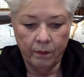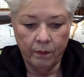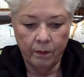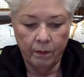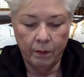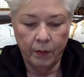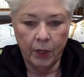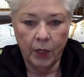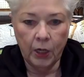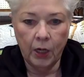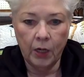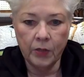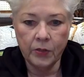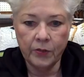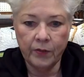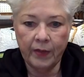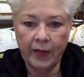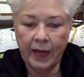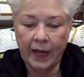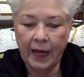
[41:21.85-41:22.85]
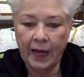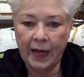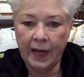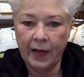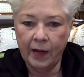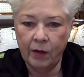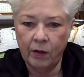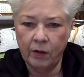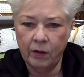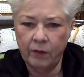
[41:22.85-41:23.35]
because of the
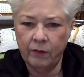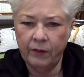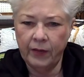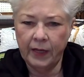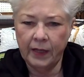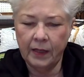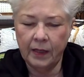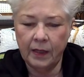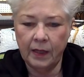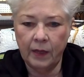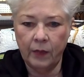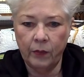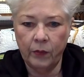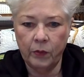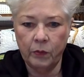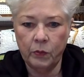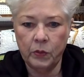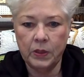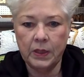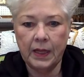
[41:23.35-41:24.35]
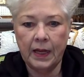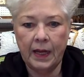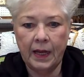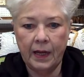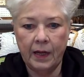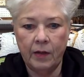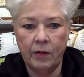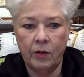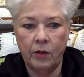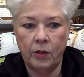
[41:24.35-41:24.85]
add-on, the fact that that room was
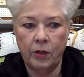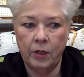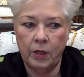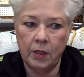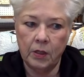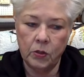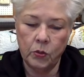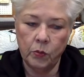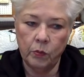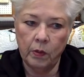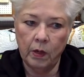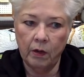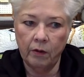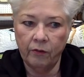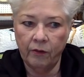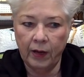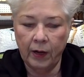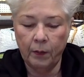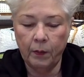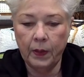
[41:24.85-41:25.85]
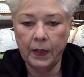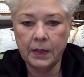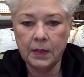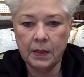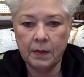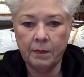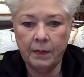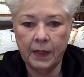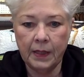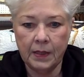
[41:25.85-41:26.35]
added on and it's a rock fireplace,
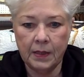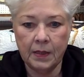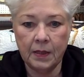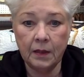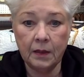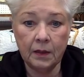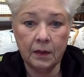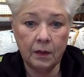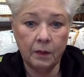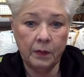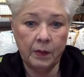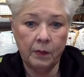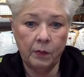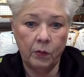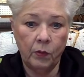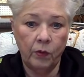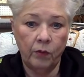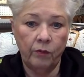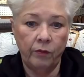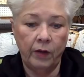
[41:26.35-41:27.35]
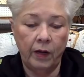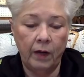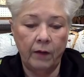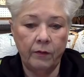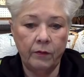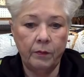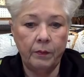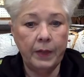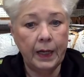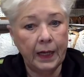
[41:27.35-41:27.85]
it makes it a little bit more involved.
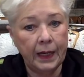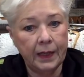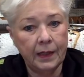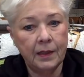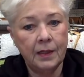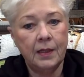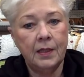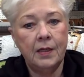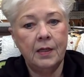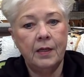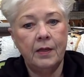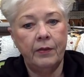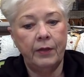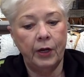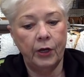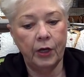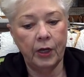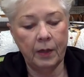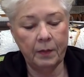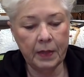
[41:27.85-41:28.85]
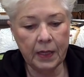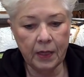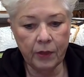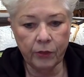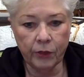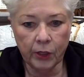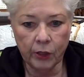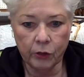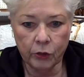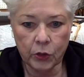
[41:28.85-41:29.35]
But they're coming
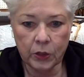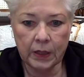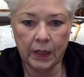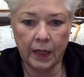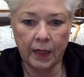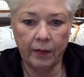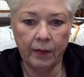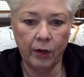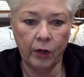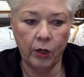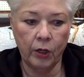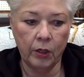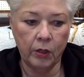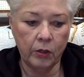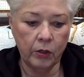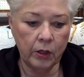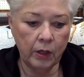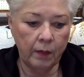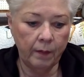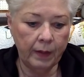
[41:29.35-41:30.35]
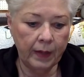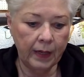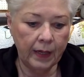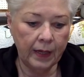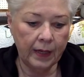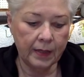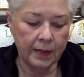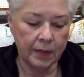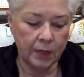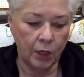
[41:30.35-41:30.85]
Thursday. They're going to hook up my
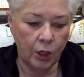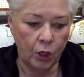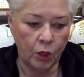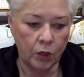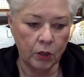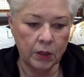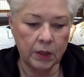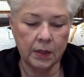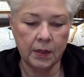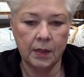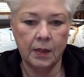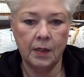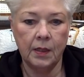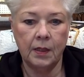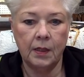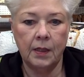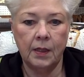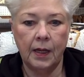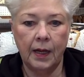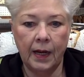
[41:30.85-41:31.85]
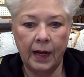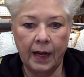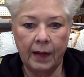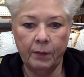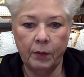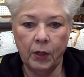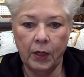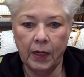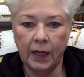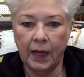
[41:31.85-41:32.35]
gas logs, and I'm
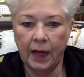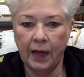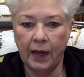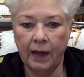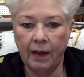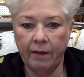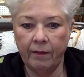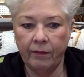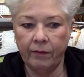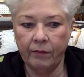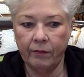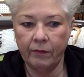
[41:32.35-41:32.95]
going to have